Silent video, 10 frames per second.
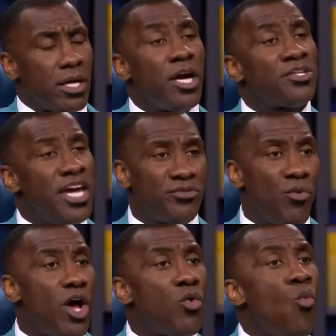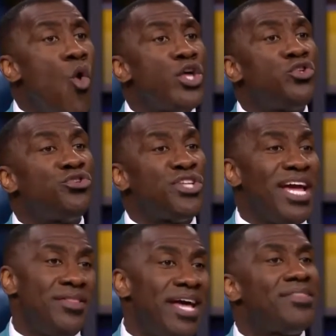Because guess what? Once you
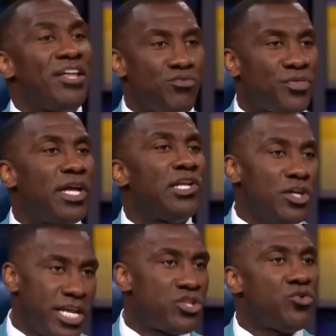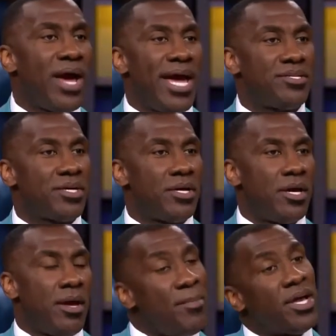said that, that's what they looked at you as,
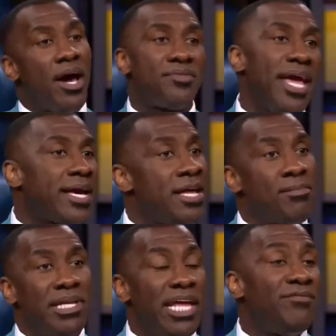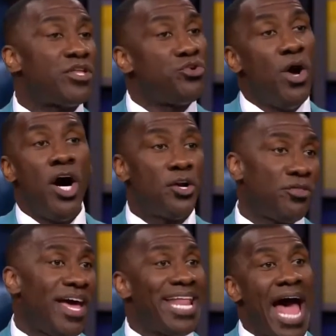because they can't believe that you
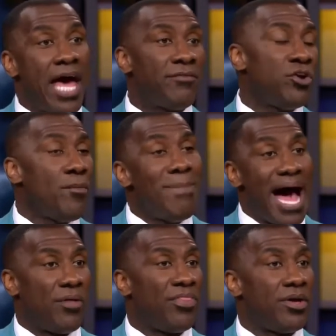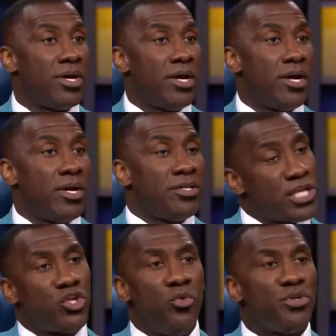uttered that out of your mouth,
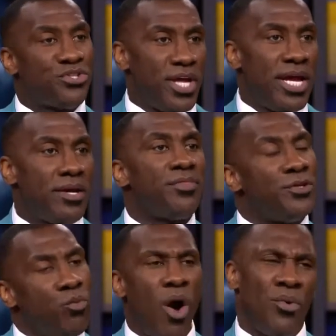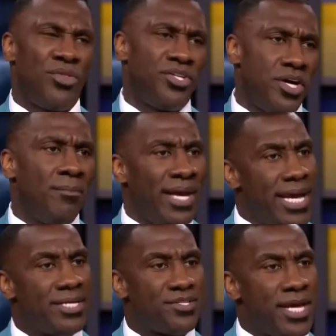that you would say, what would the dumb
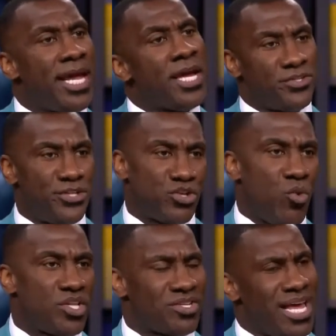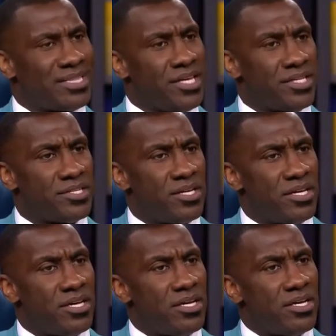end say in a situation like this?
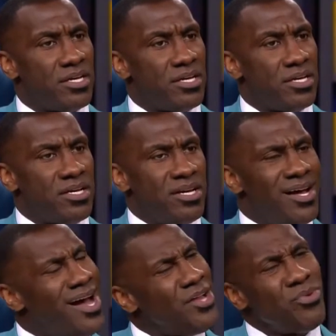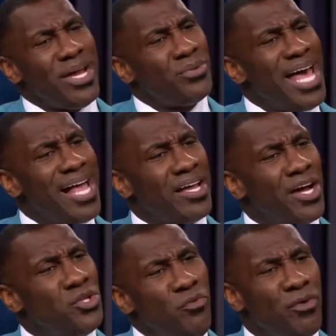Andre
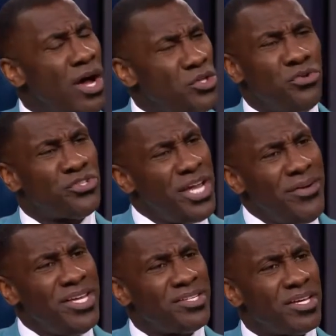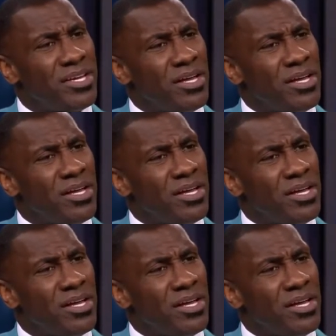Iguodala, are you serious?